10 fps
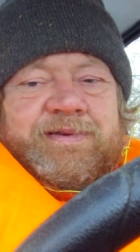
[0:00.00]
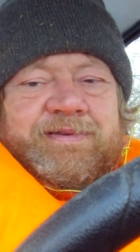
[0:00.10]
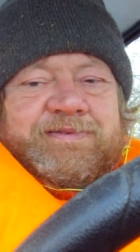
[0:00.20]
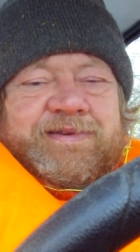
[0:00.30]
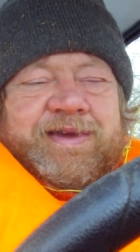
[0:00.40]

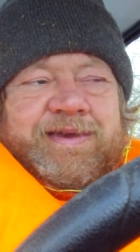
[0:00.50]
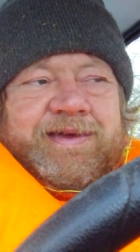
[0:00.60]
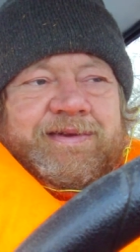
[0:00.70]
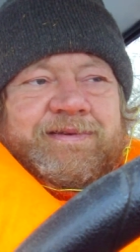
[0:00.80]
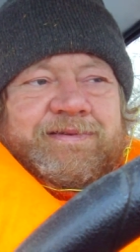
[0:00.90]
and
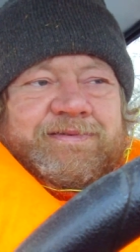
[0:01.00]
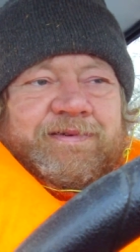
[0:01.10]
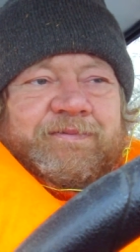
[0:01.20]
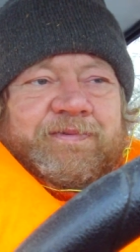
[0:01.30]
CNN and so